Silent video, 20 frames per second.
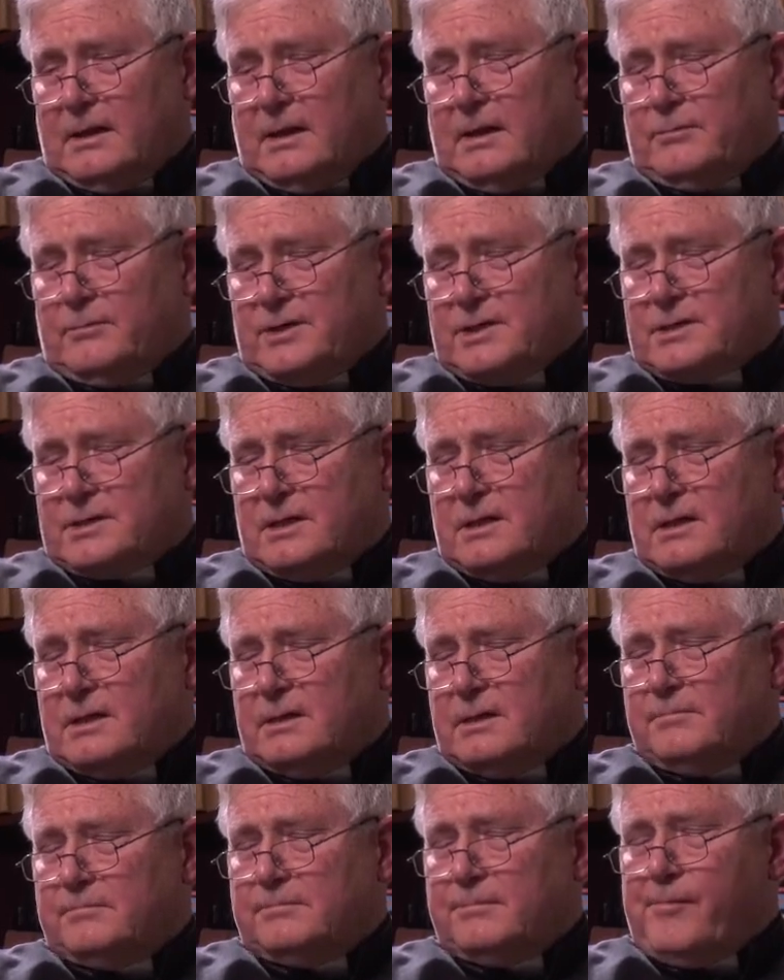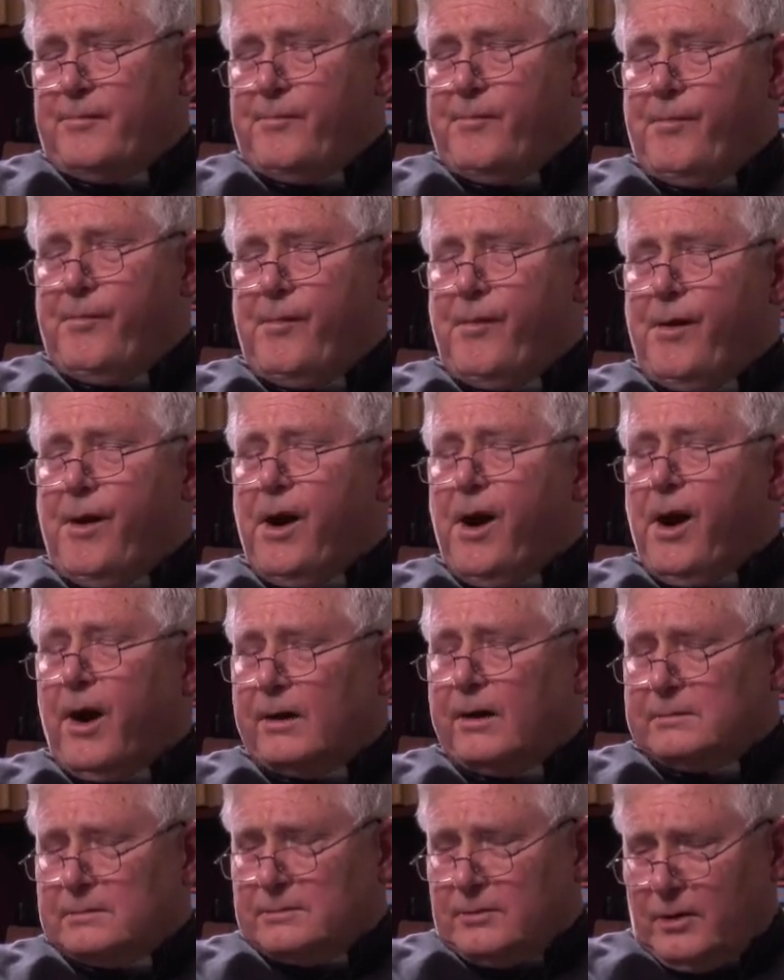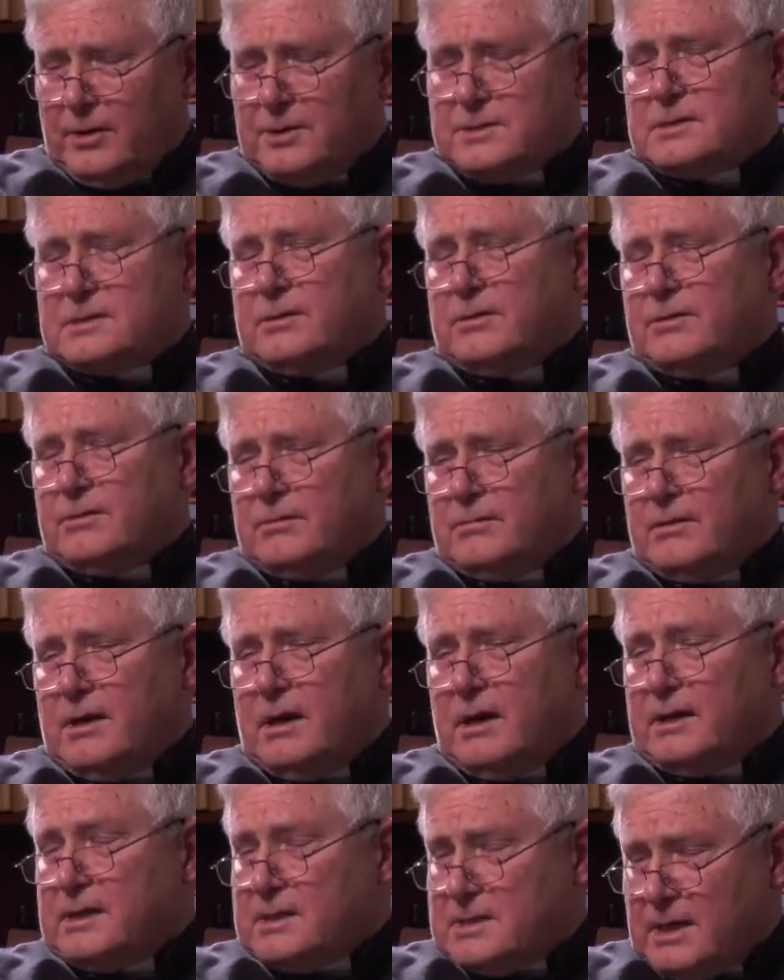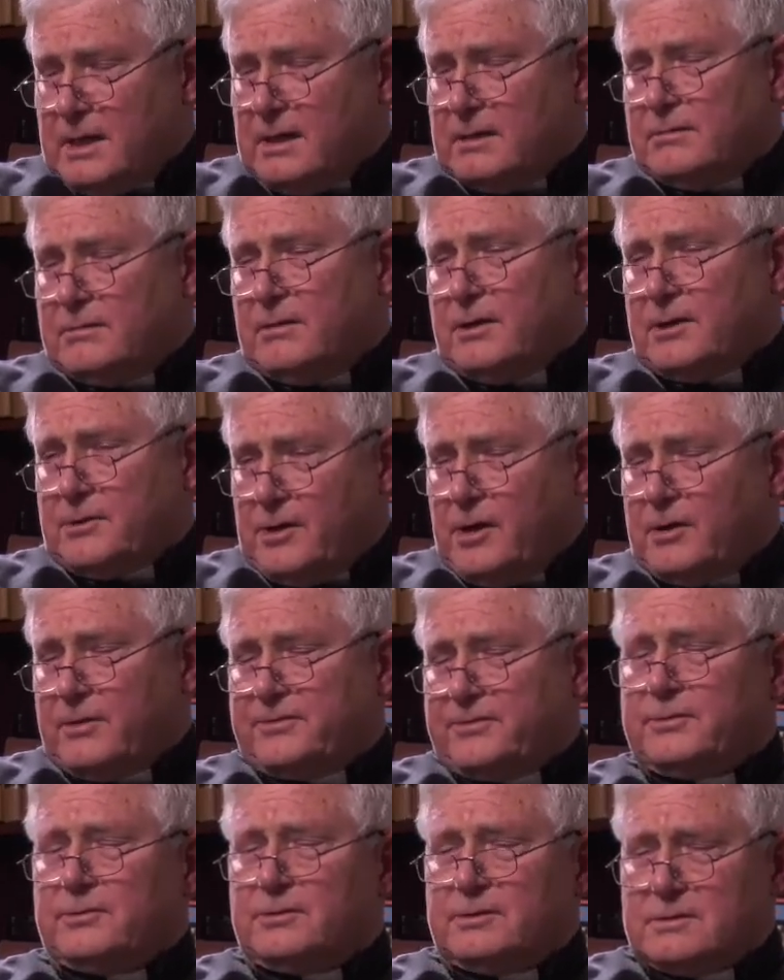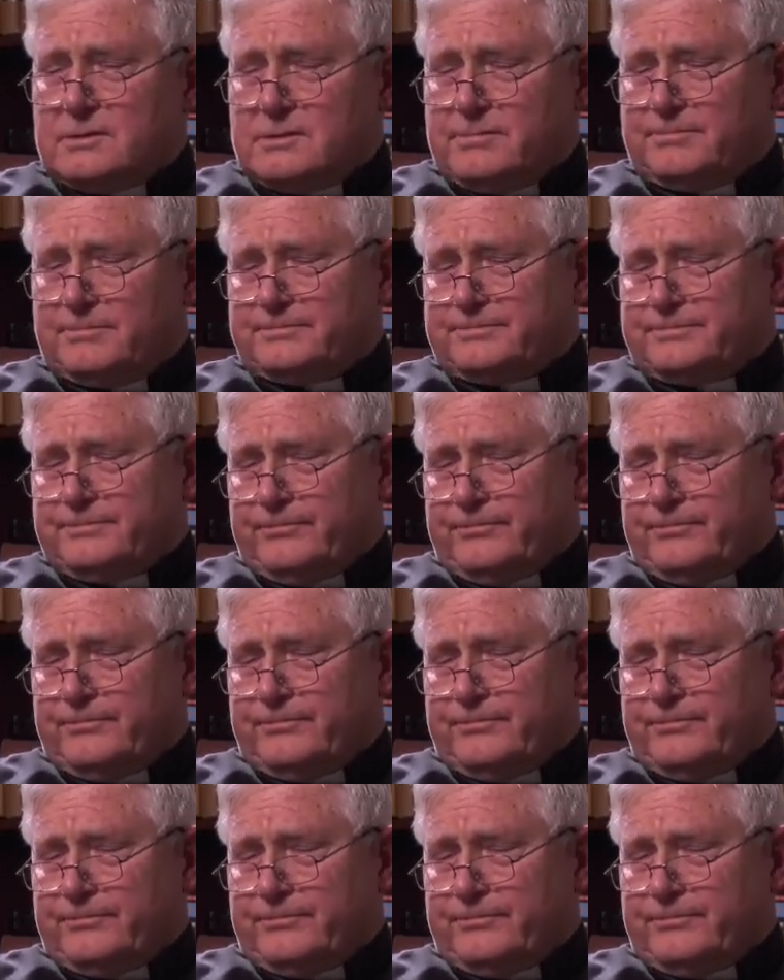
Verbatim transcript: And we see also on his head a crown of thorns.